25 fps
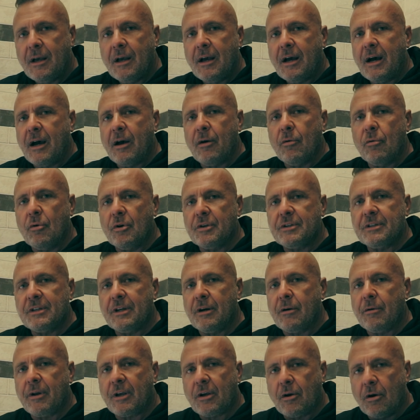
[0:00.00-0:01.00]
how was the
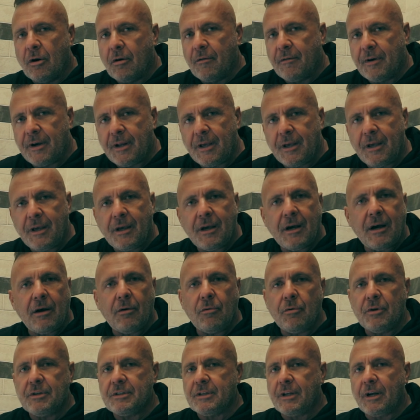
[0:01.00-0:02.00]
recovery, how
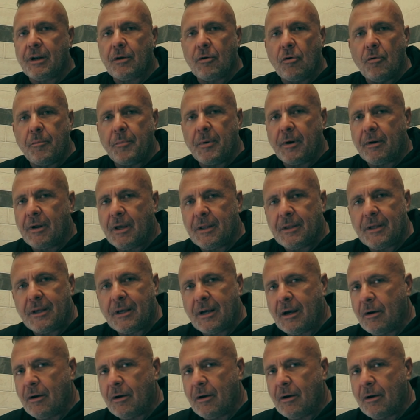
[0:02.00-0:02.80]
was he recuperating,